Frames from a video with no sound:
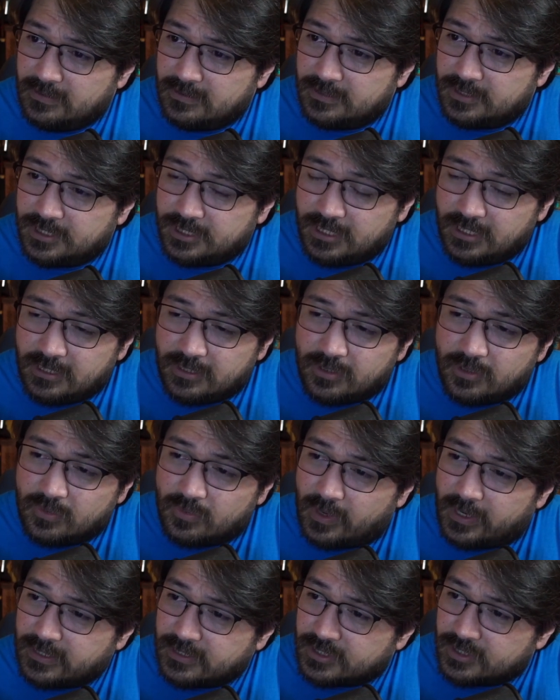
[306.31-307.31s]
She who
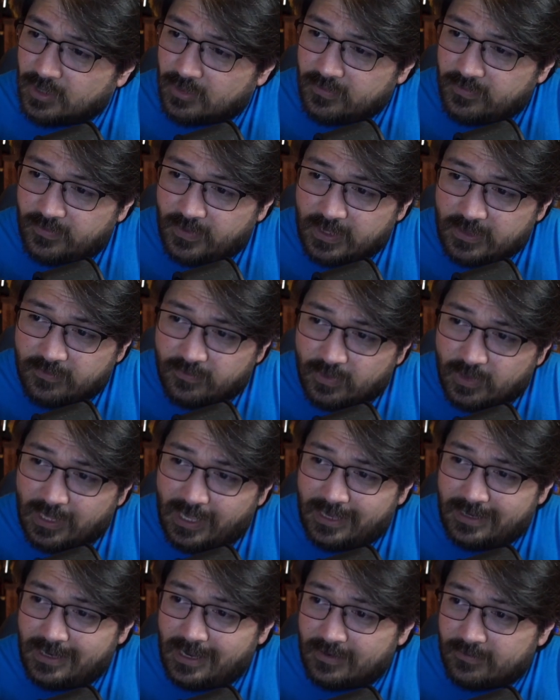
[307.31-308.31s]
writes so faithful
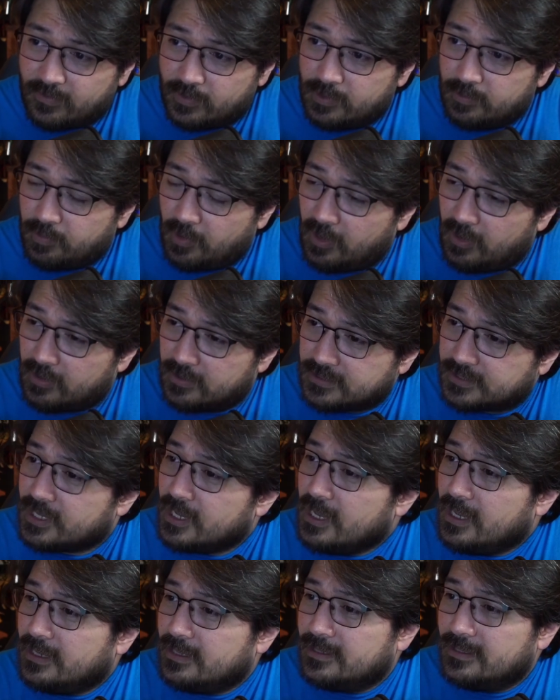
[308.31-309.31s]
at every pause.
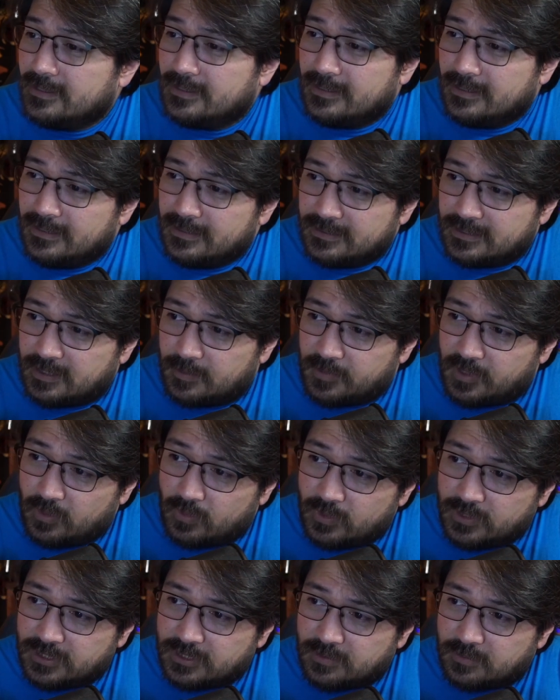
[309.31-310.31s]
Something
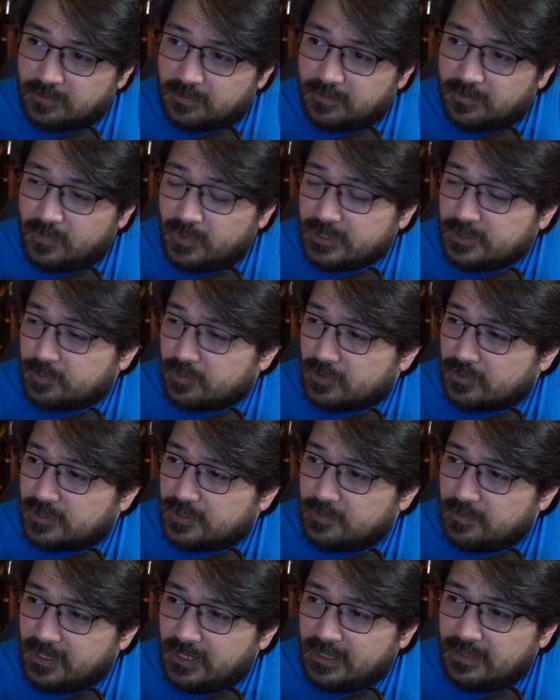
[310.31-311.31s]
whisper, whisper
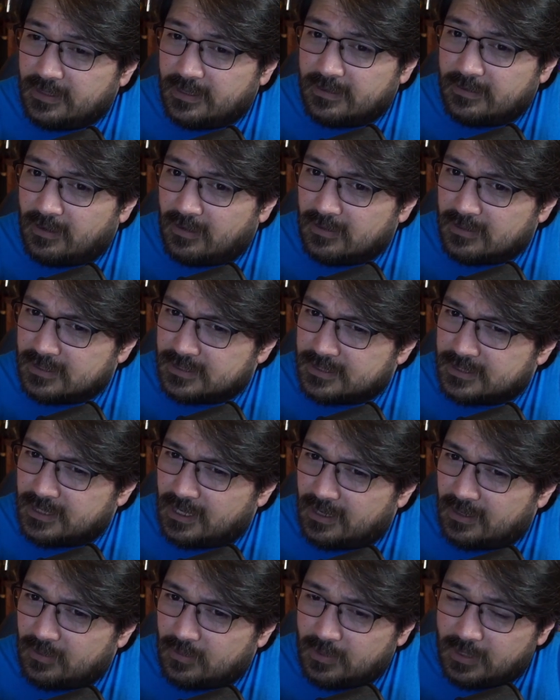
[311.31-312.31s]
to me that all is
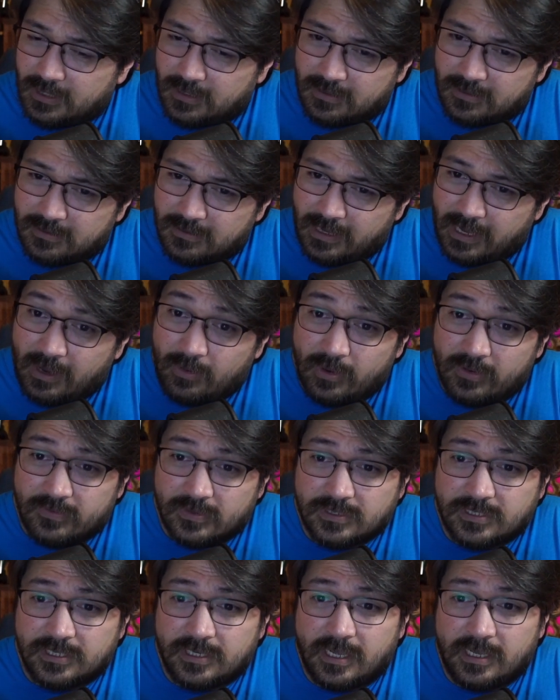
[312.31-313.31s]
not well. However,
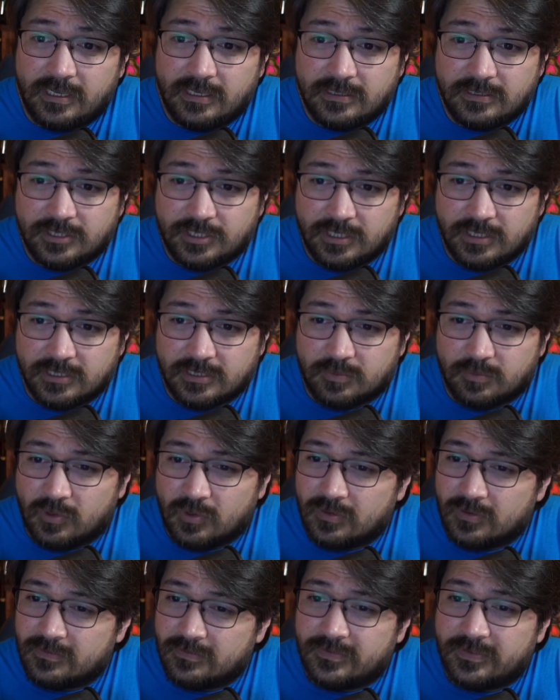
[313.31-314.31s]
tonight she is
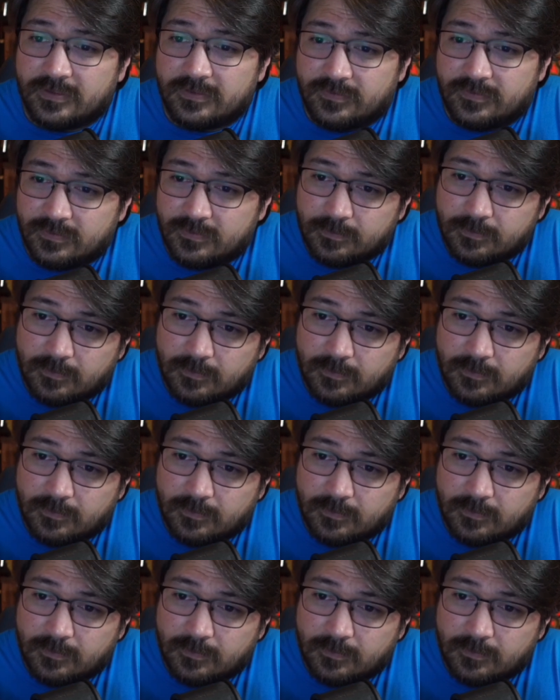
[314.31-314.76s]
more vif.